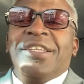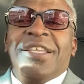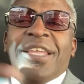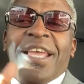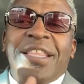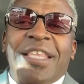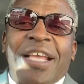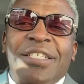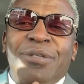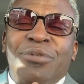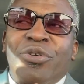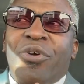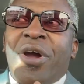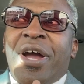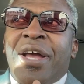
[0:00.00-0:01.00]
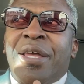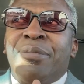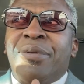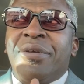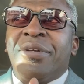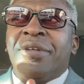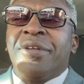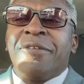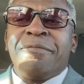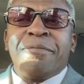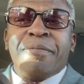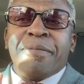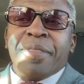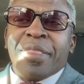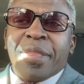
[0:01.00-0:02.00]
Hit that subscribe.
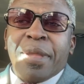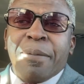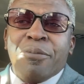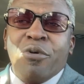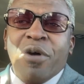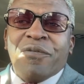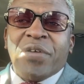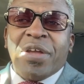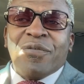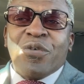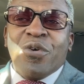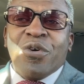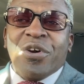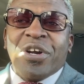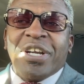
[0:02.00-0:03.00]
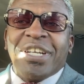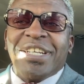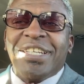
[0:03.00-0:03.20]
Por favor.